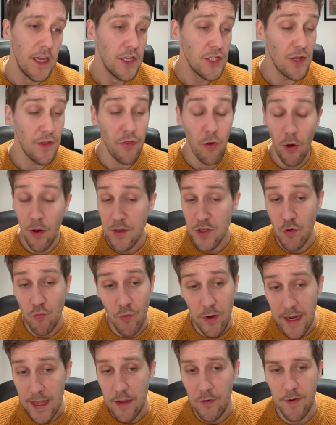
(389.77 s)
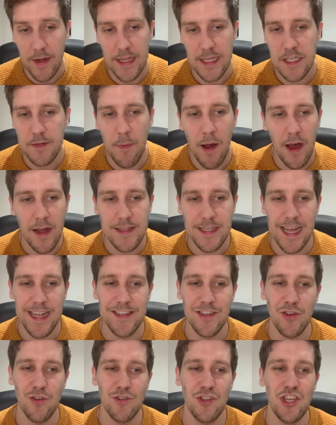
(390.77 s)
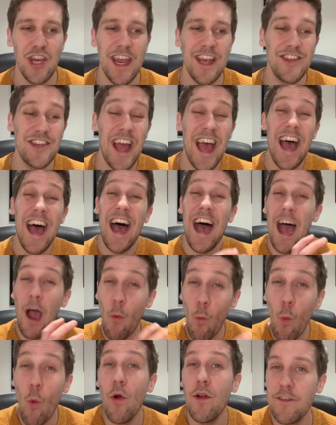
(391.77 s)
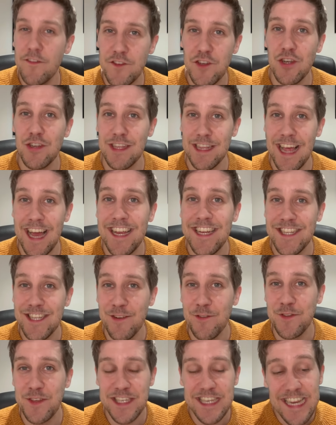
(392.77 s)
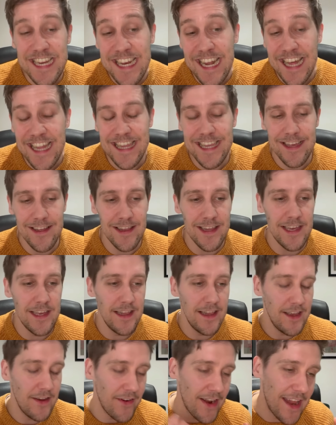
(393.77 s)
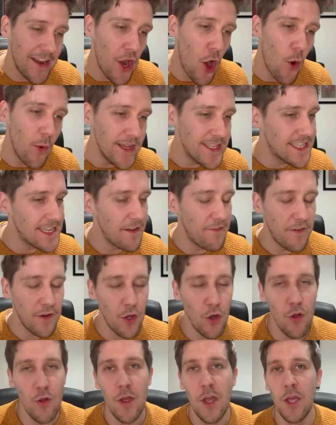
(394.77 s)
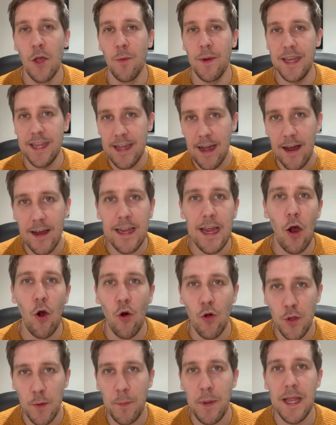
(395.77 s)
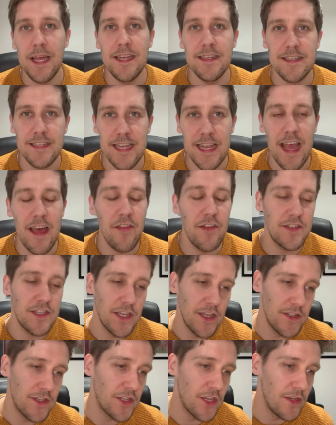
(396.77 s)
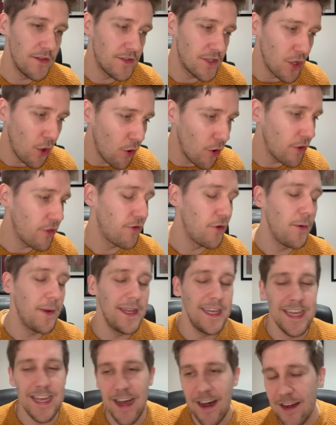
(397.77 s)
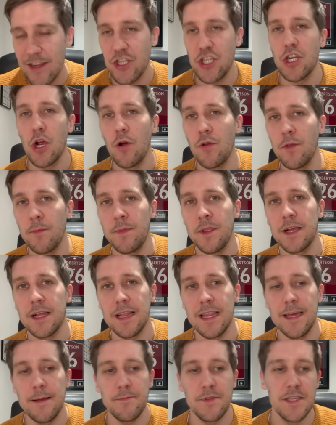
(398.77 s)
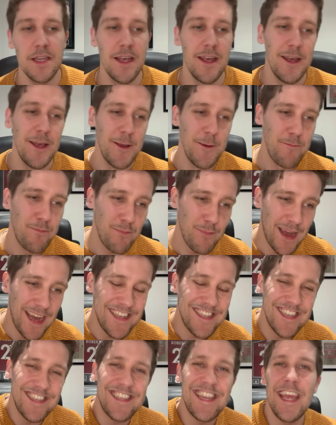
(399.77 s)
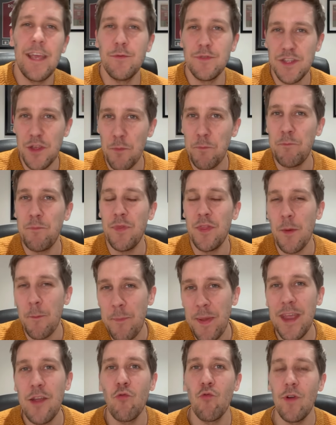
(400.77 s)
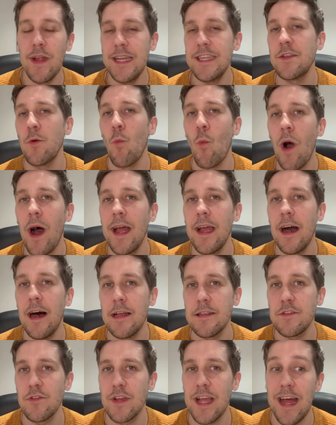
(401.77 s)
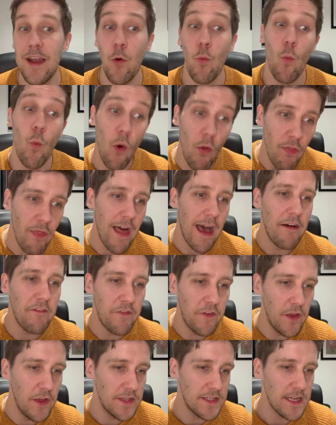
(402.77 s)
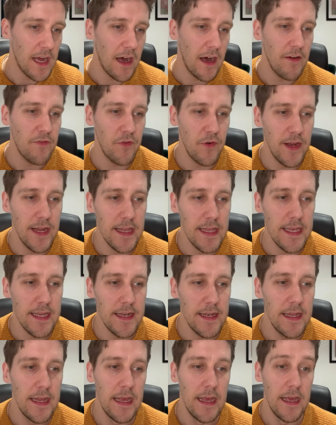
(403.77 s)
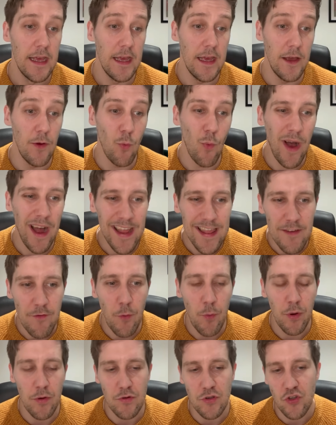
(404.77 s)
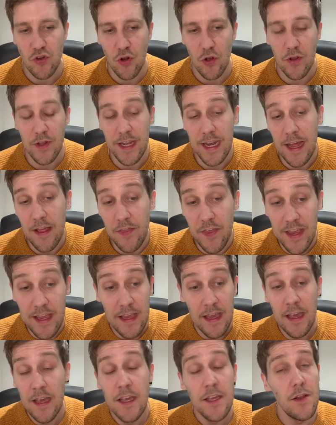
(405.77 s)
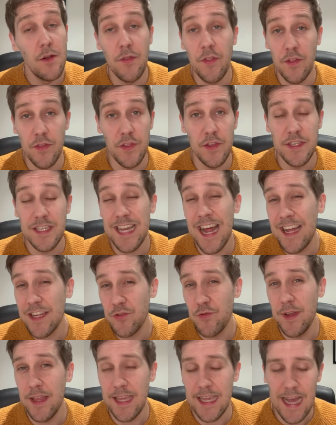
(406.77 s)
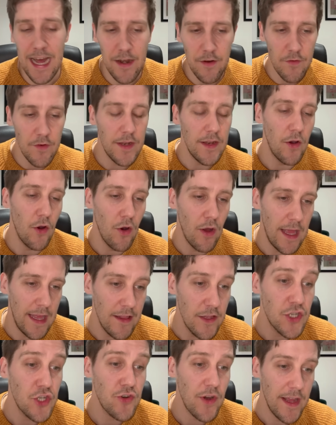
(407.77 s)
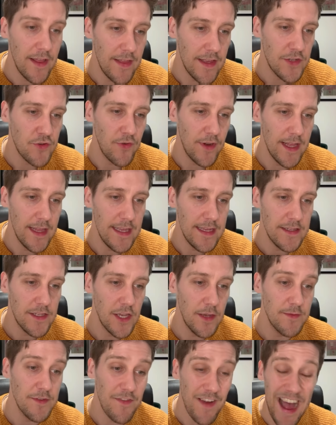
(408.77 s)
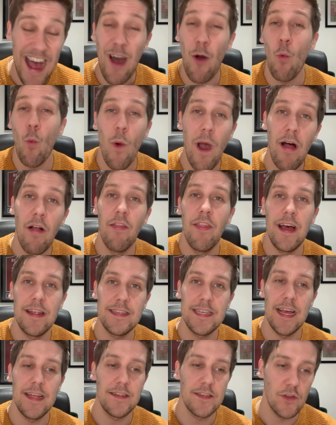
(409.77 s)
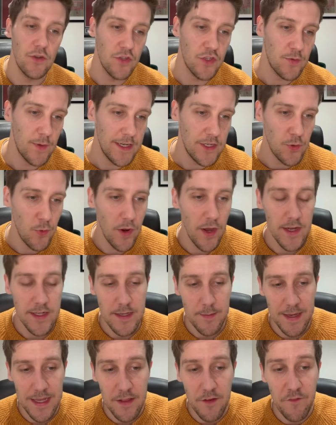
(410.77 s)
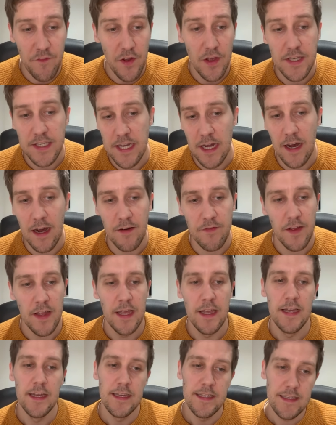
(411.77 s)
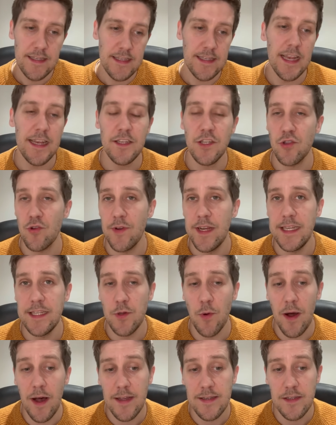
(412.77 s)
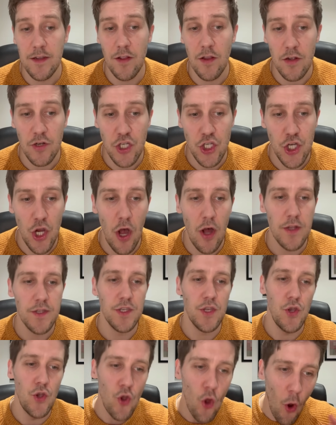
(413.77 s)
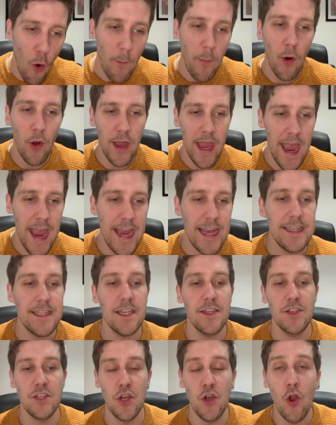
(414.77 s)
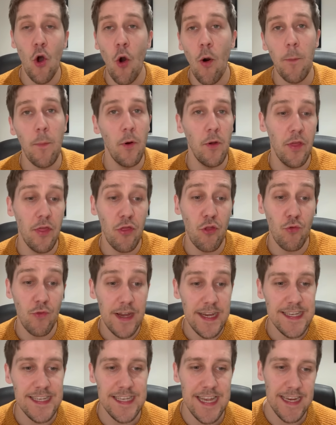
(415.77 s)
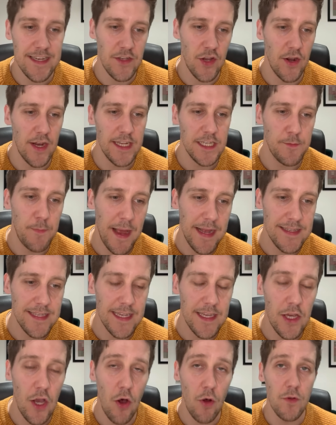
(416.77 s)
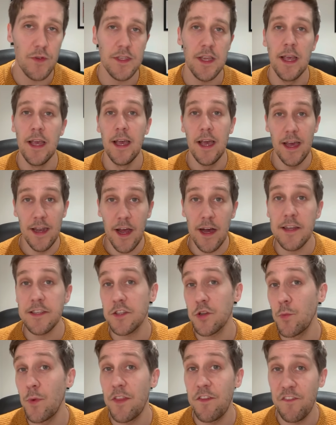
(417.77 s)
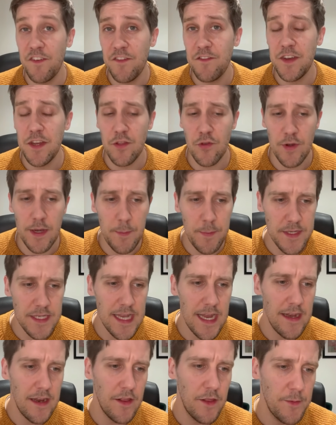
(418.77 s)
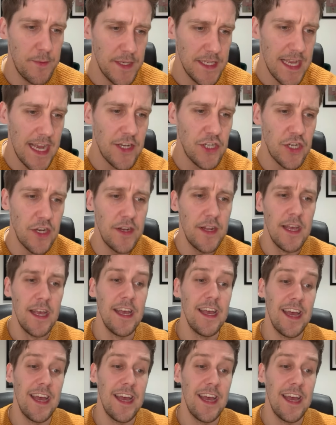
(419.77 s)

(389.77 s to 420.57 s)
So I thought it was a really, really smart tactical change. I would have just liked to have seen it a little earlier, and I know it's difficult when you can't get all the players together to talk through it and you can't show them the clips. But as I say, it was the big reason why Arsenal kind of won that first half, really, and why Liverpool struggled. And I think the stats really kind of illustrate this, really, in terms of how well that tactical switch worked. I mean, the first half, 6-3 to Arsenal on shots, 0.8 to 0.36 on expected goals, and Arsenal with 53% of the possession.